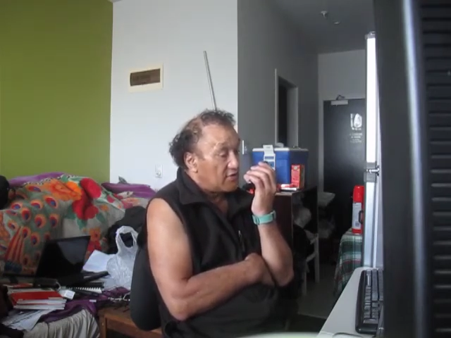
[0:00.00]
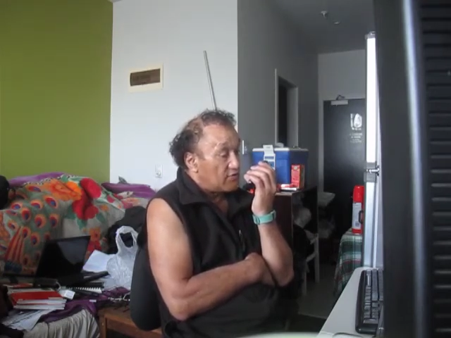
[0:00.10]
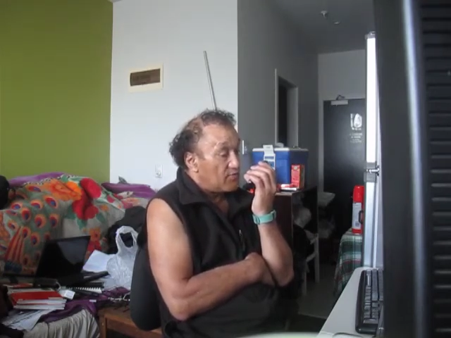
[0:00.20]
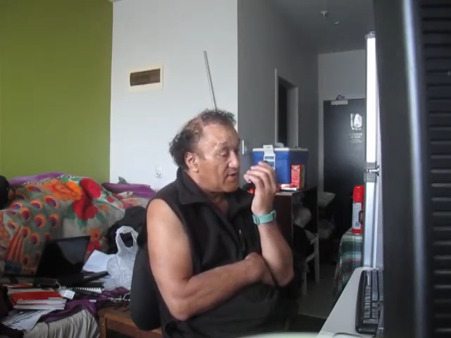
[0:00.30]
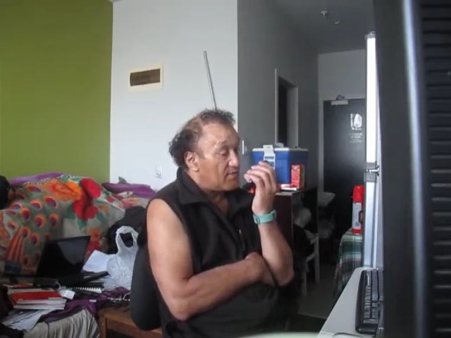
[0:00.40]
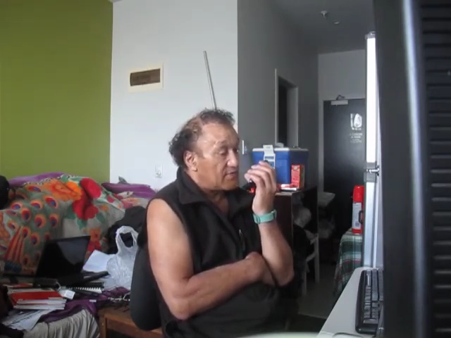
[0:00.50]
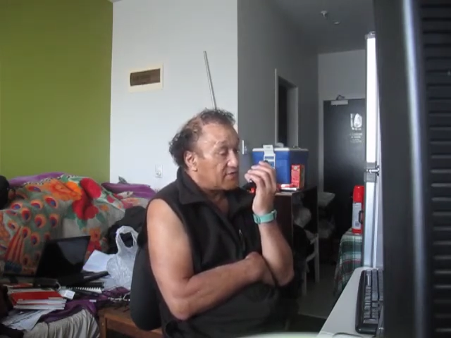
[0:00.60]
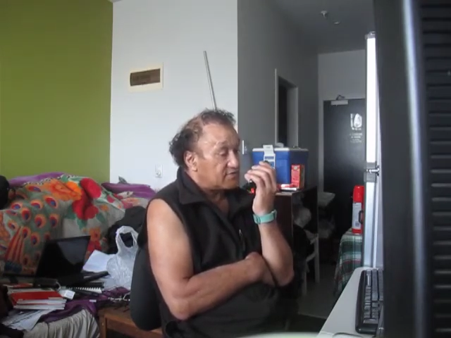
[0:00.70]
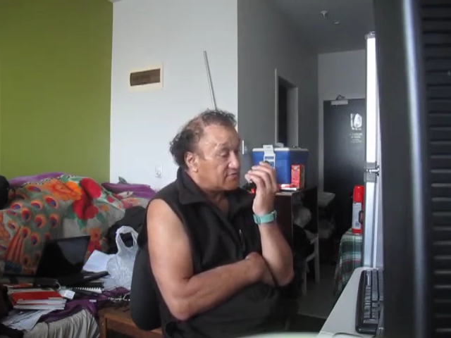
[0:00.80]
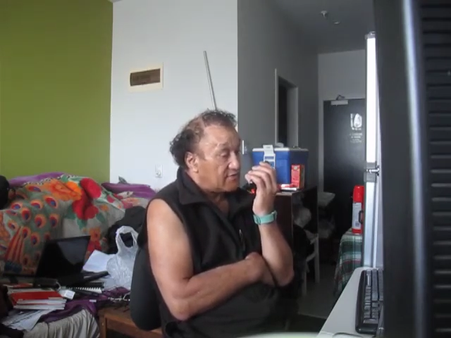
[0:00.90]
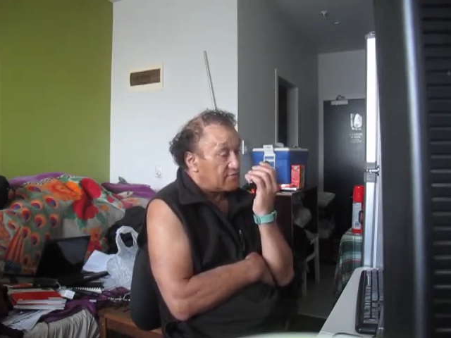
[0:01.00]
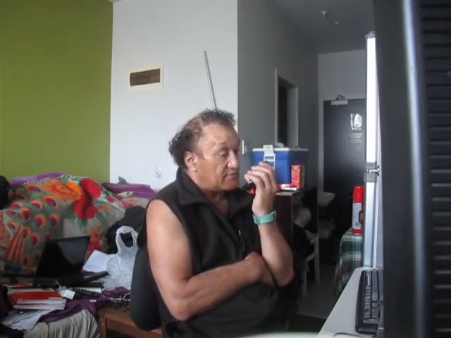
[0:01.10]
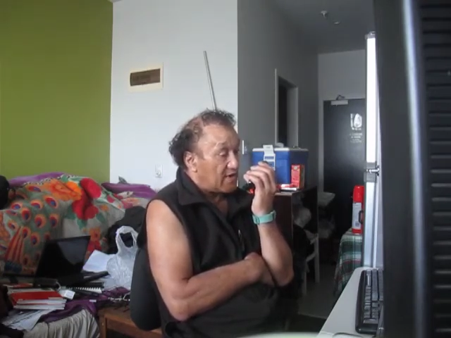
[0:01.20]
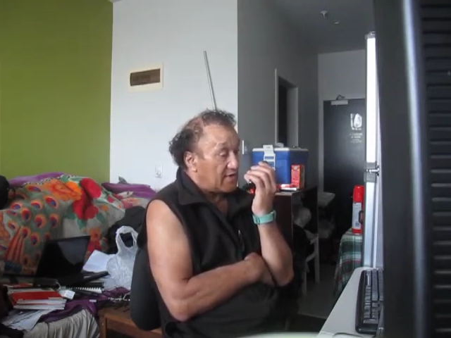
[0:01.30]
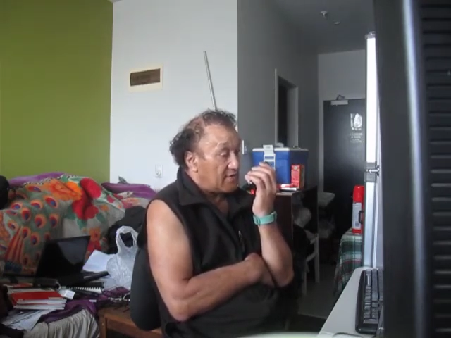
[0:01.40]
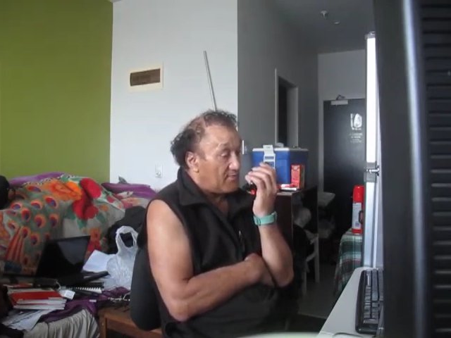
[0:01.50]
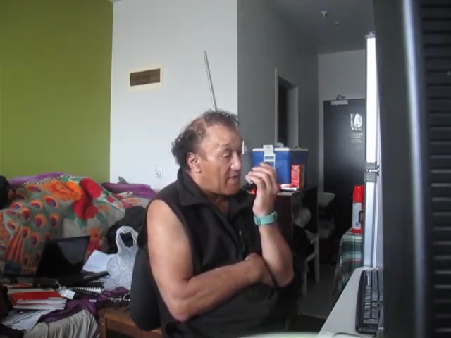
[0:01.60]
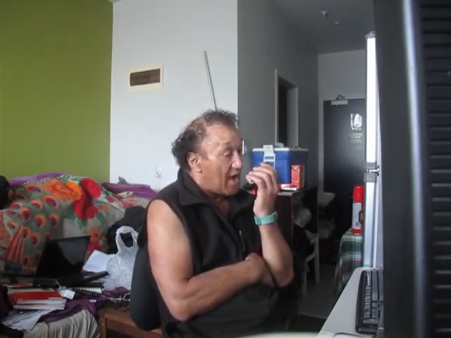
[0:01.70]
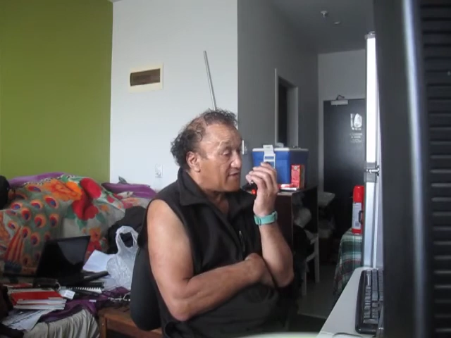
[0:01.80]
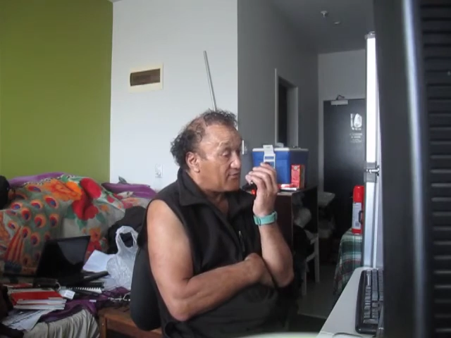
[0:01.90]
you people got screwed by
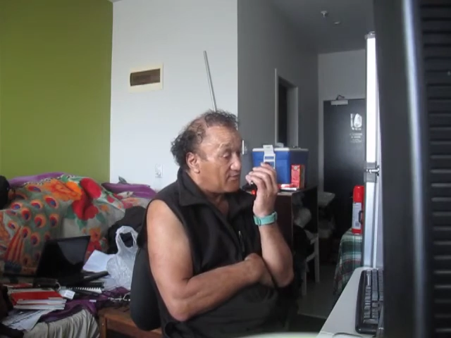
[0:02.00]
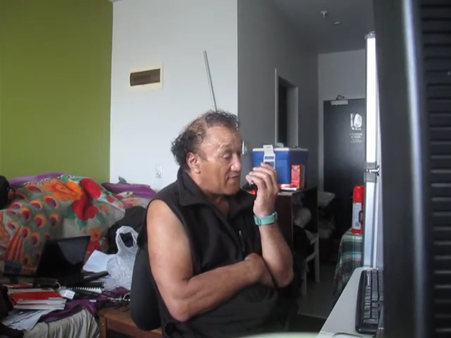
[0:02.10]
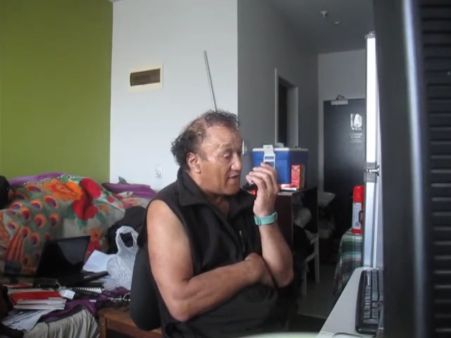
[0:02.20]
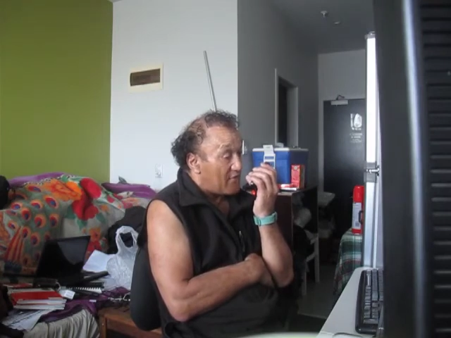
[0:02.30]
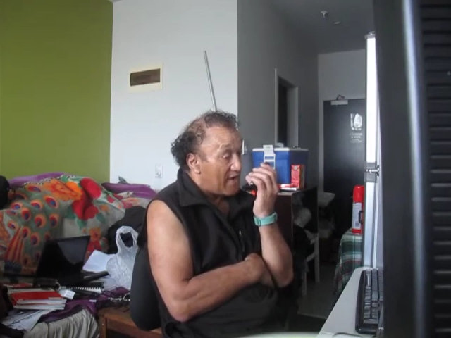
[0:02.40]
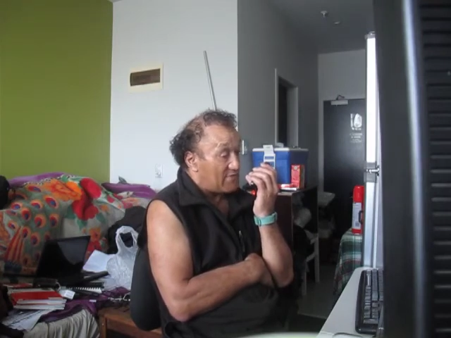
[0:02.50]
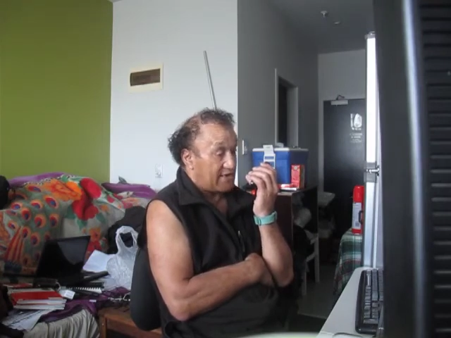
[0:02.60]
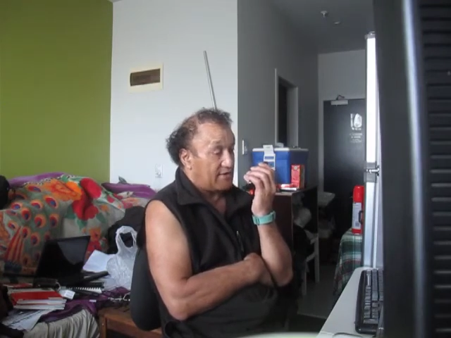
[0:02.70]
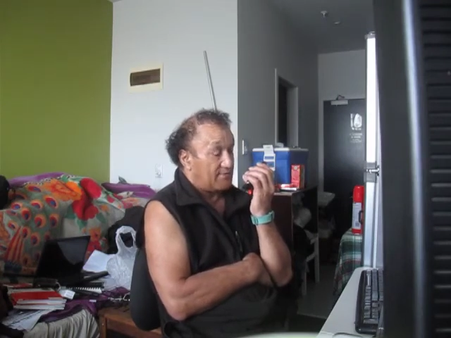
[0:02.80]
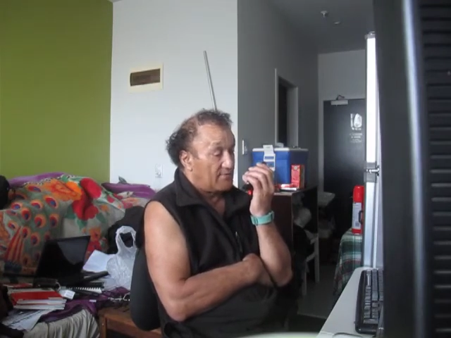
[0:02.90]
my, my family.